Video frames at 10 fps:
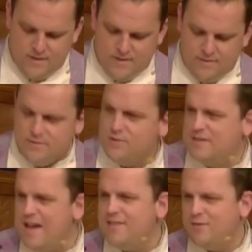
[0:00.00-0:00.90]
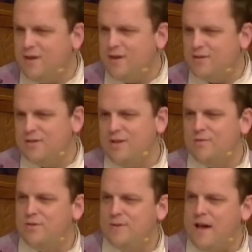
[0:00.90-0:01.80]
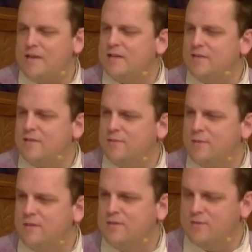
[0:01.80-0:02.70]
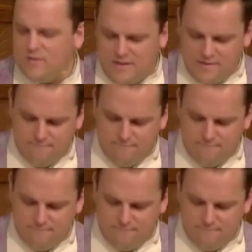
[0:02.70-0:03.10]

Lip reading: So is that the question that we should be asking from this story?